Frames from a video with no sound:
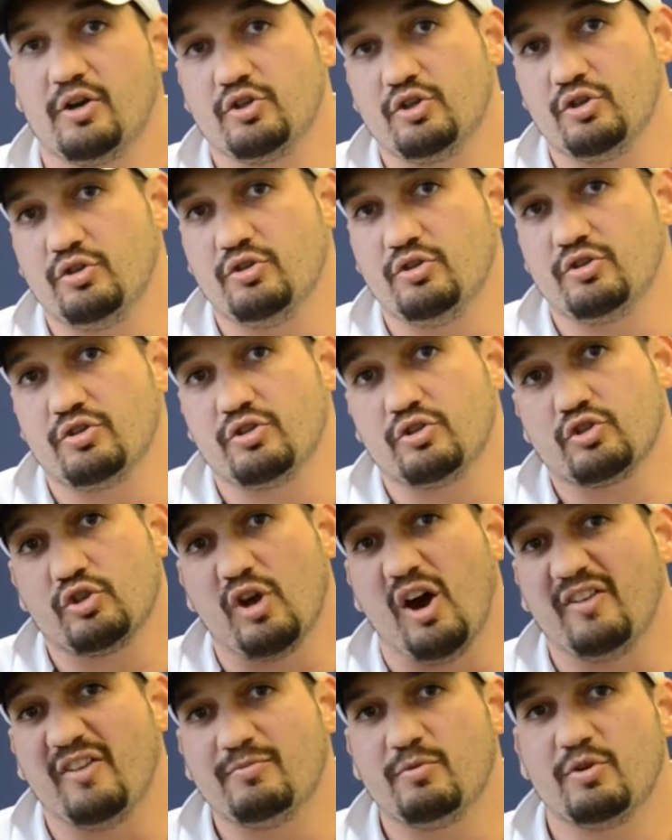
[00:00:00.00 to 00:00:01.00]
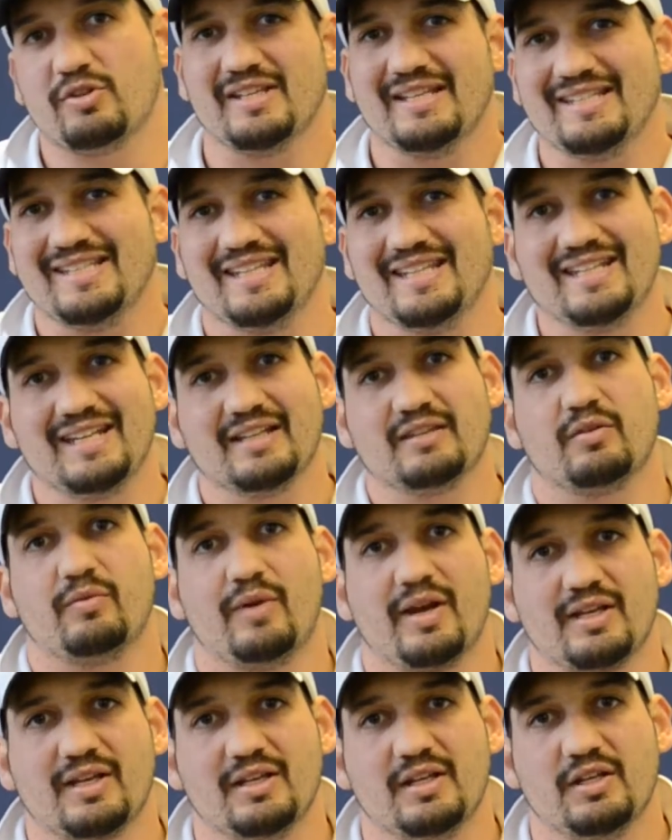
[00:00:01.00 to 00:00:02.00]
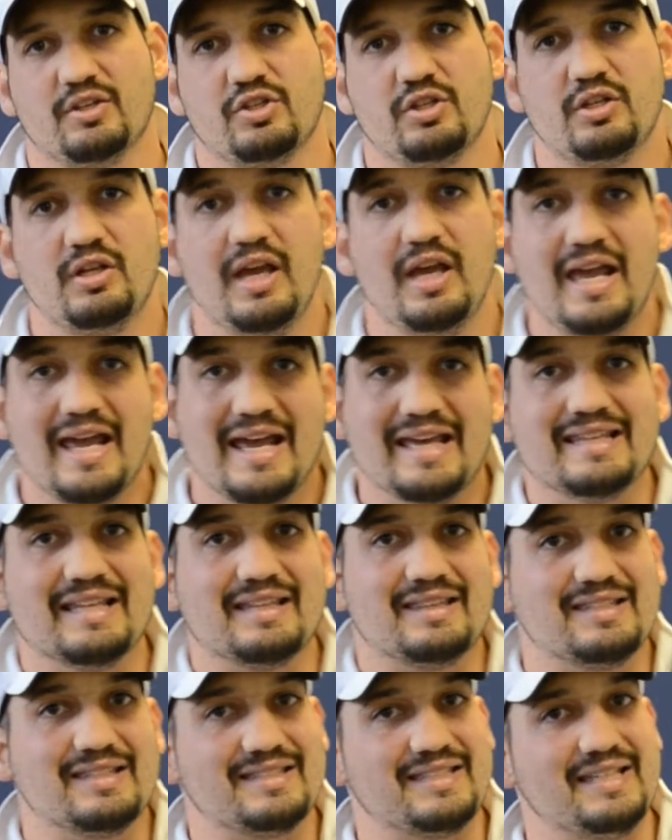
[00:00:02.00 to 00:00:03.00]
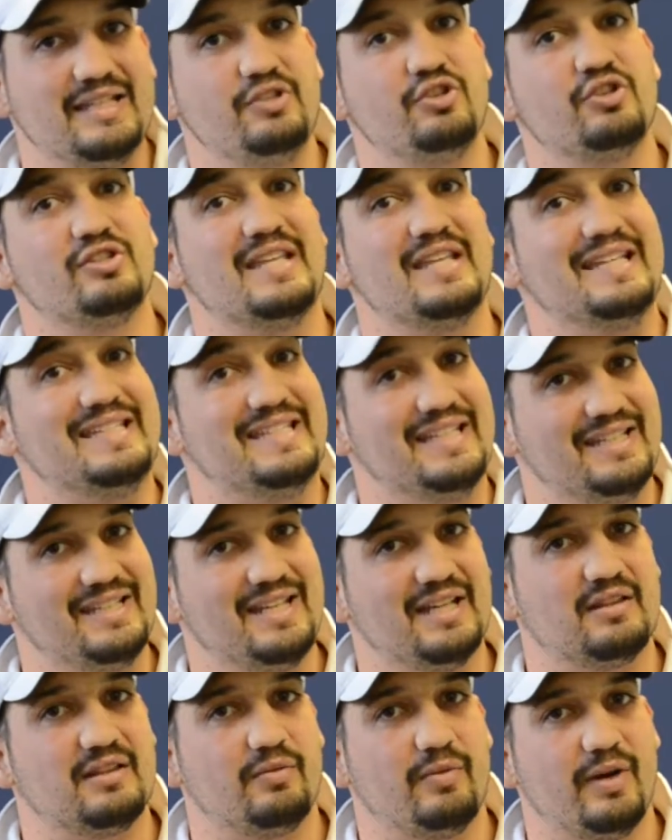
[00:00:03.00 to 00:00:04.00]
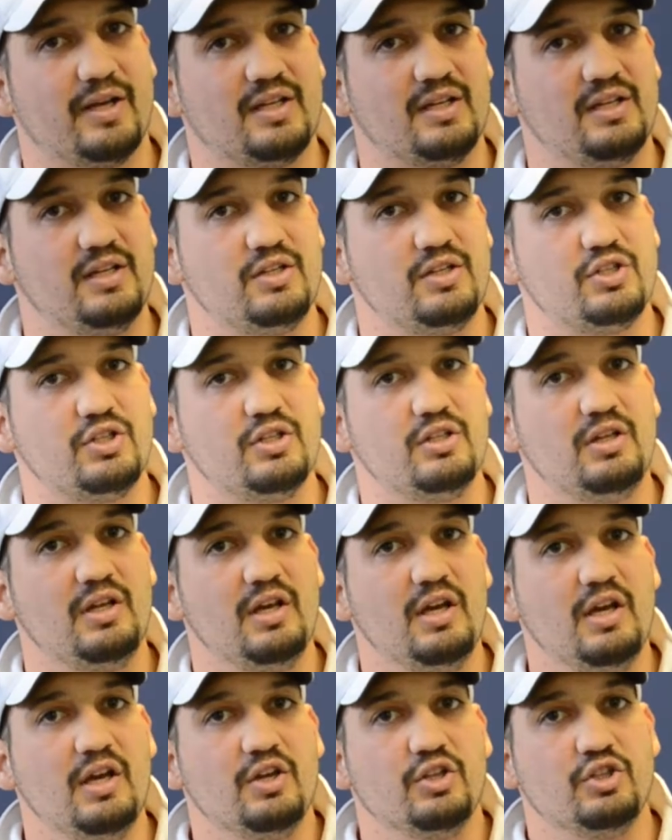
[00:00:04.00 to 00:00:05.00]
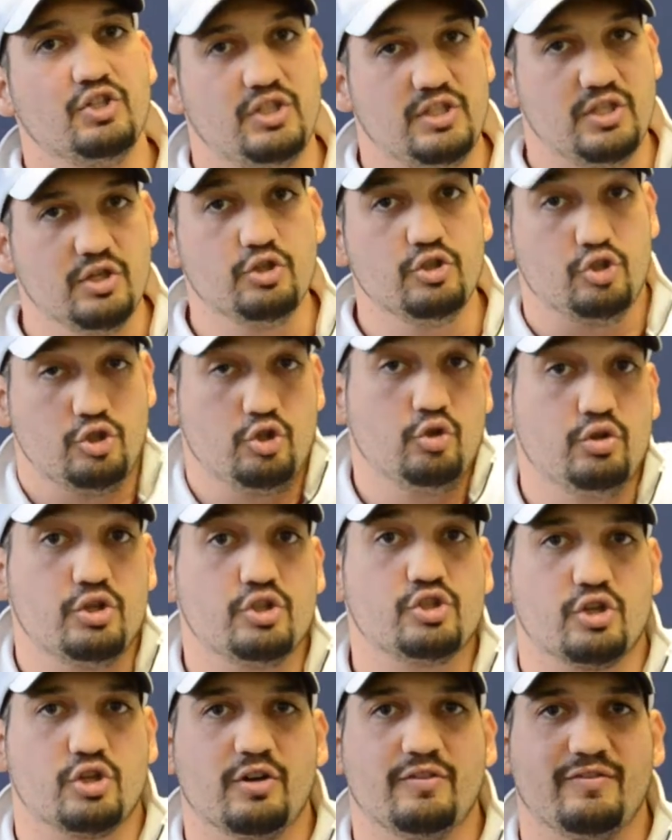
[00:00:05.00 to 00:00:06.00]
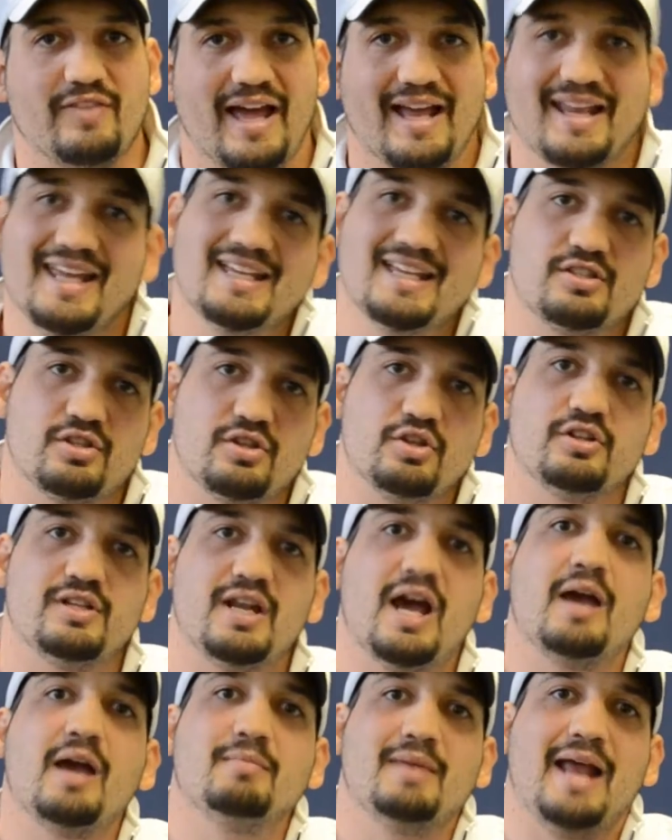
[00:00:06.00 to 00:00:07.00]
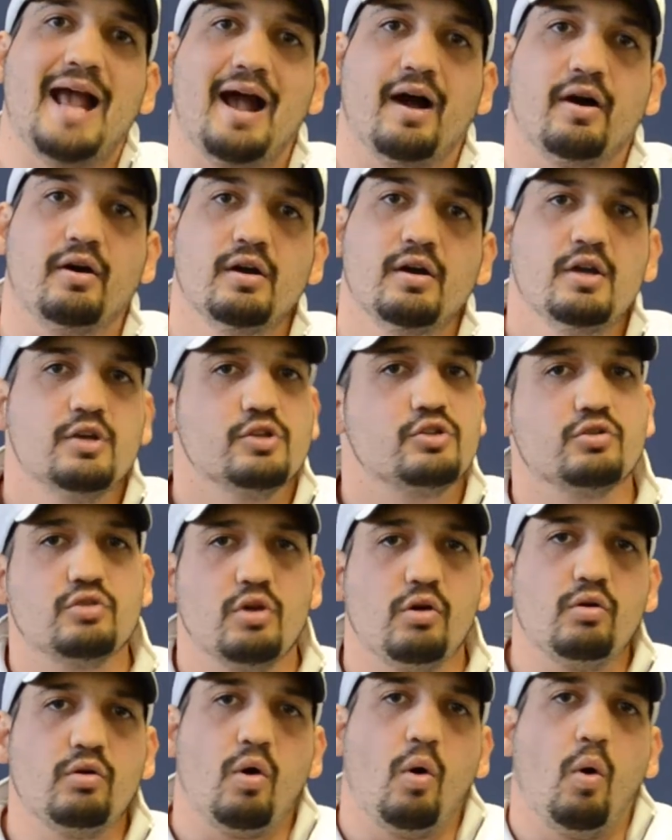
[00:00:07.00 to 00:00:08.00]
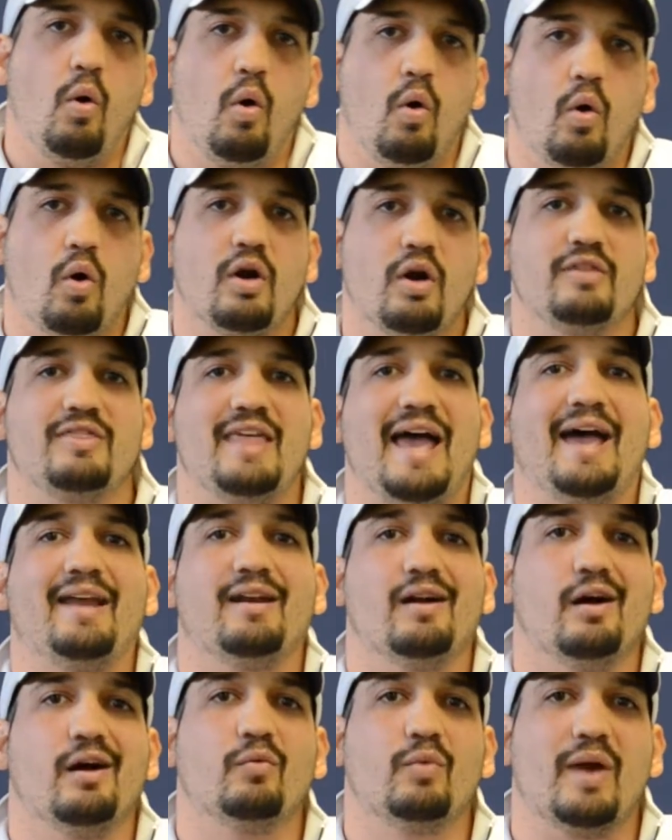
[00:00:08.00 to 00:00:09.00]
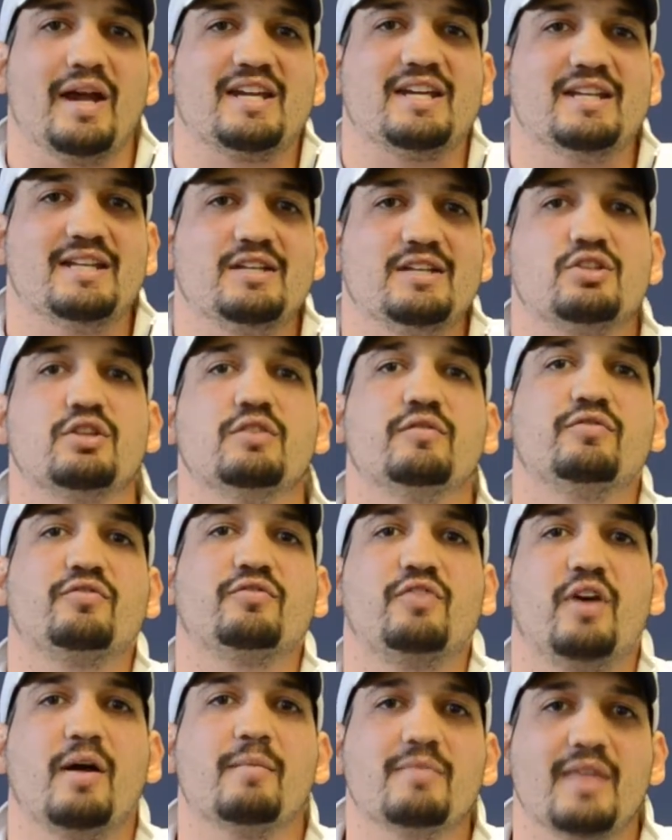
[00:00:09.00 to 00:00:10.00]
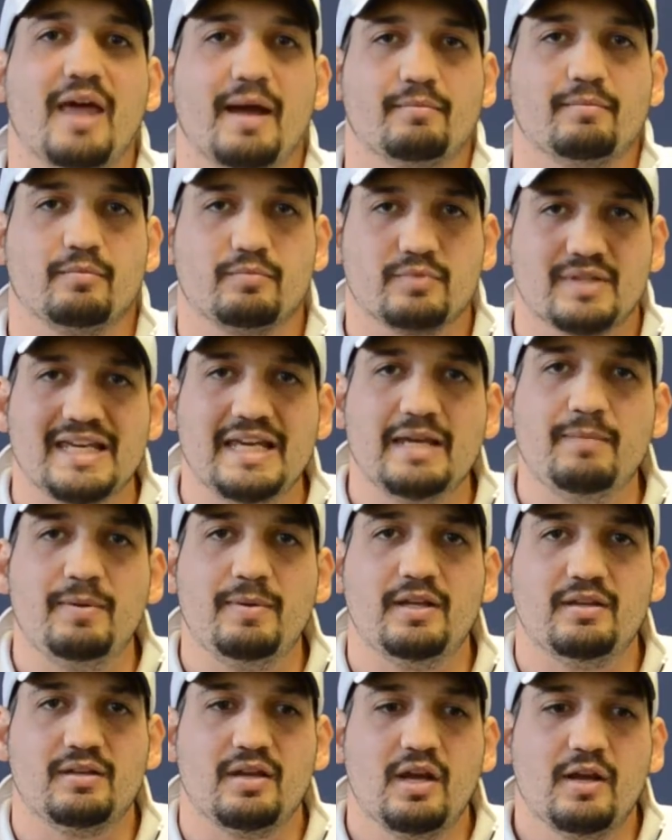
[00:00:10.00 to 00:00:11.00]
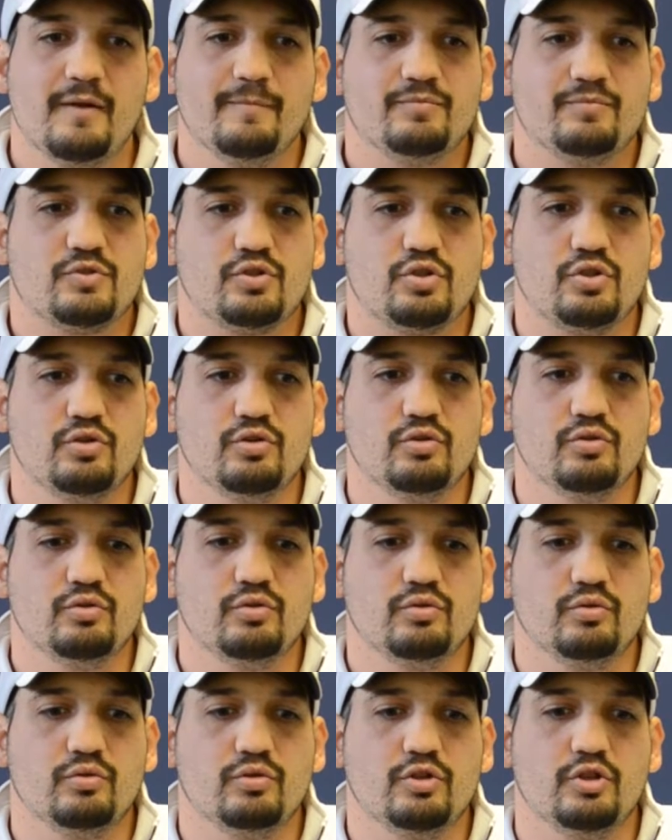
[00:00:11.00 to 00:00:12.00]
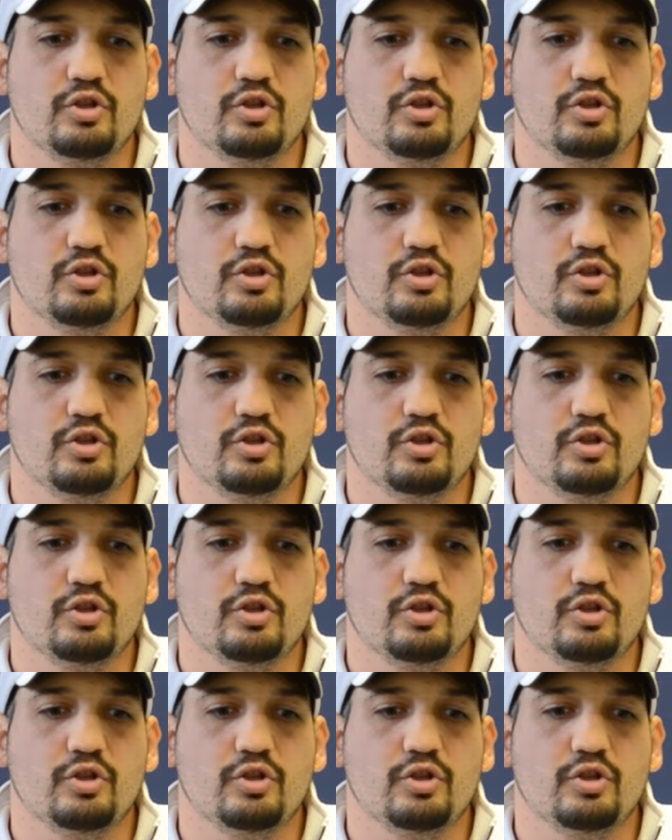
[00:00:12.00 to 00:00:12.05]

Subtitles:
juniors or sophomores that didn't get the recognition, and that the seniors that did get the recognition do deserve that. It's their time now. So don't hoard that recognition from them. Keep it to,